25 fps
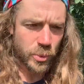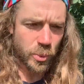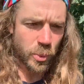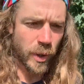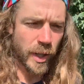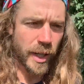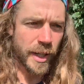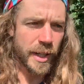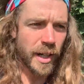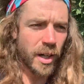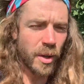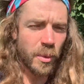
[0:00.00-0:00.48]

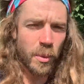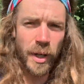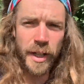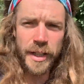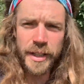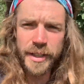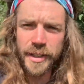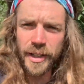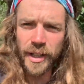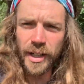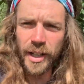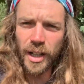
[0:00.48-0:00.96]
when I
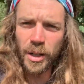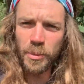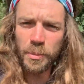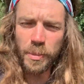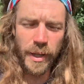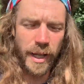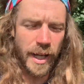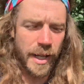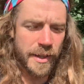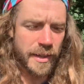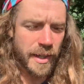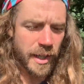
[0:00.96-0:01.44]
wake up
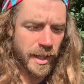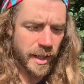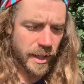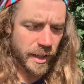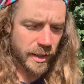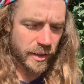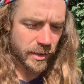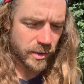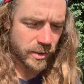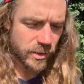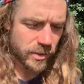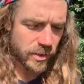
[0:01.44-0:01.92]
and
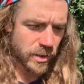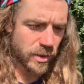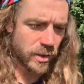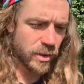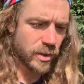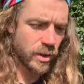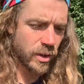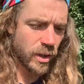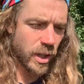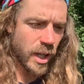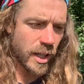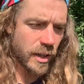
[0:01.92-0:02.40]
there's
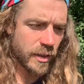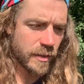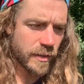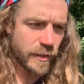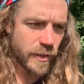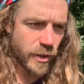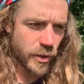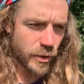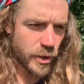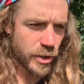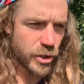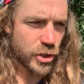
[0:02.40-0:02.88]
like
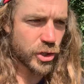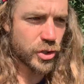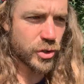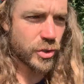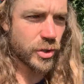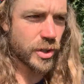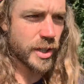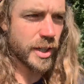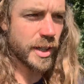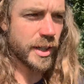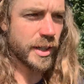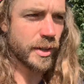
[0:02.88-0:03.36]

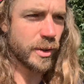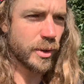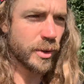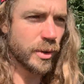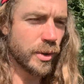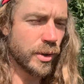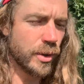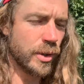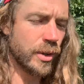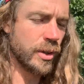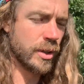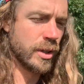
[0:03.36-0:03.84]
forestry
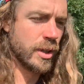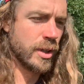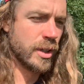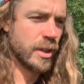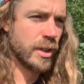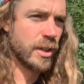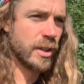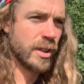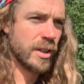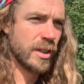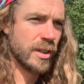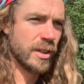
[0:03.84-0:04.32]
or,
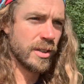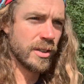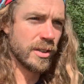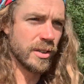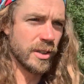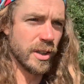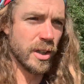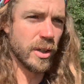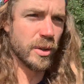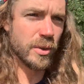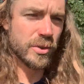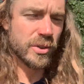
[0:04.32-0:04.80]
you
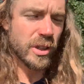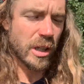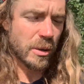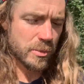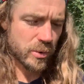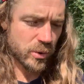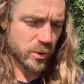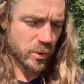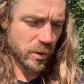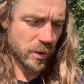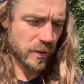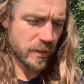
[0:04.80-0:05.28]
know, some
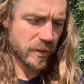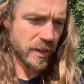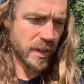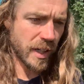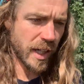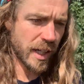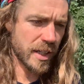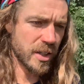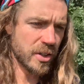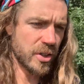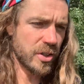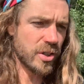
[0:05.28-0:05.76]
sort of
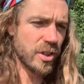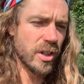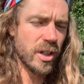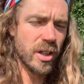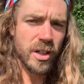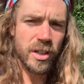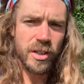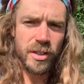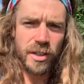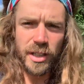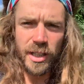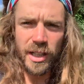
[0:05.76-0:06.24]
nature
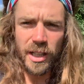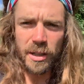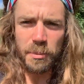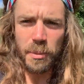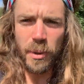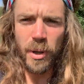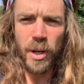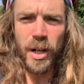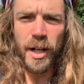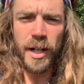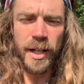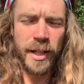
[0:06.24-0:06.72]

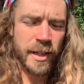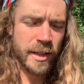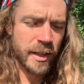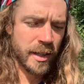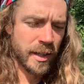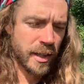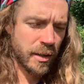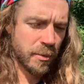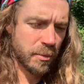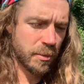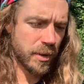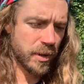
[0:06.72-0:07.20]
nearby,
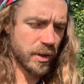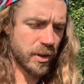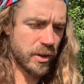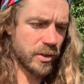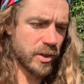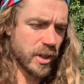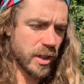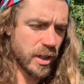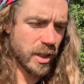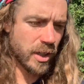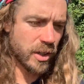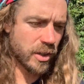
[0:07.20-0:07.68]
because
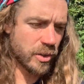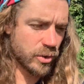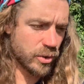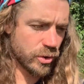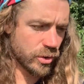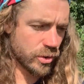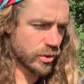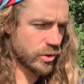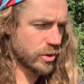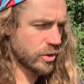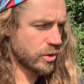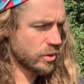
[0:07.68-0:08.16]
then I can
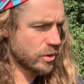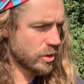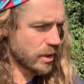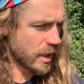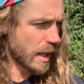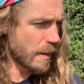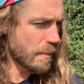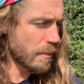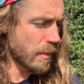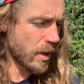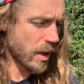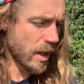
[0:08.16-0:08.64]
just
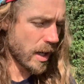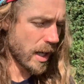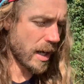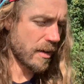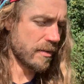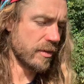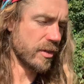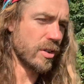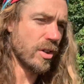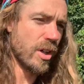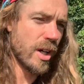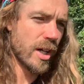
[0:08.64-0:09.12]
let Maya have
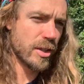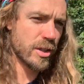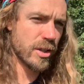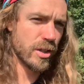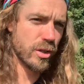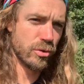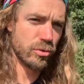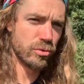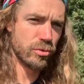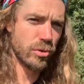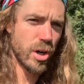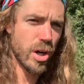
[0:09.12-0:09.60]
a nice
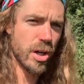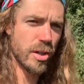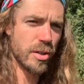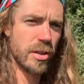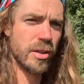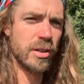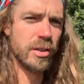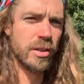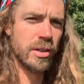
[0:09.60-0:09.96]
little run.